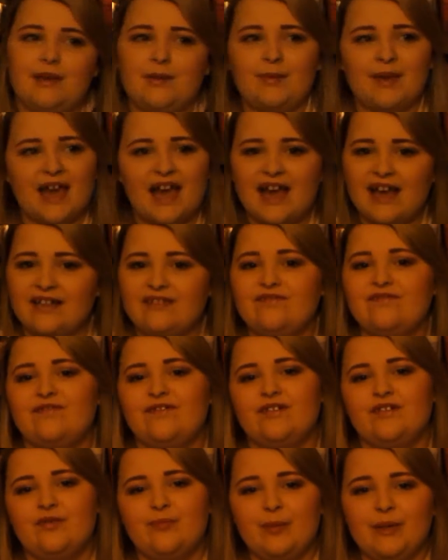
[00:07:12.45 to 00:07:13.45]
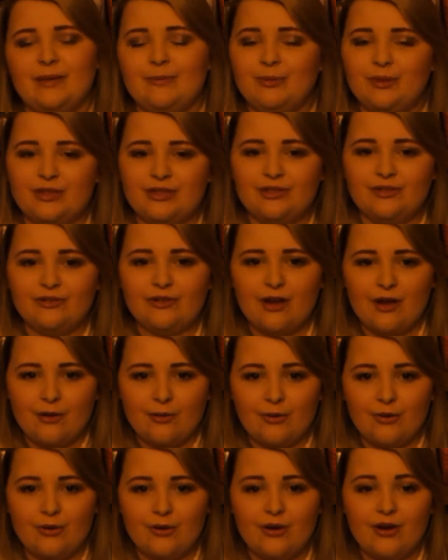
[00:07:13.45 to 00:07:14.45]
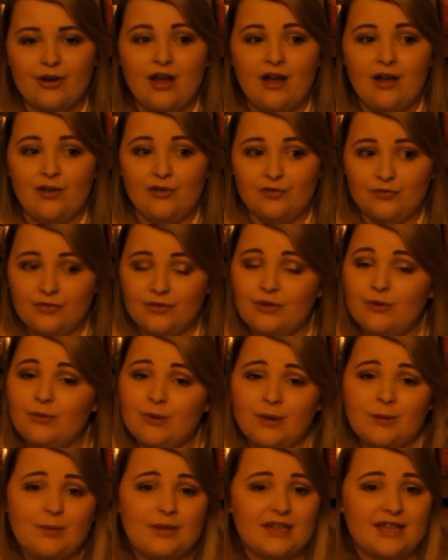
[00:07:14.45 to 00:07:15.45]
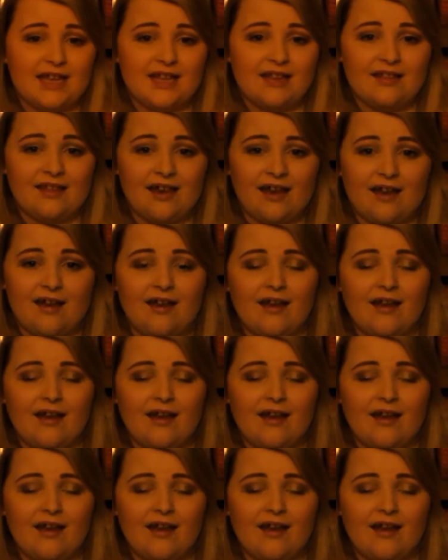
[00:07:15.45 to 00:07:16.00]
a handful of people in your cohort that will be like that.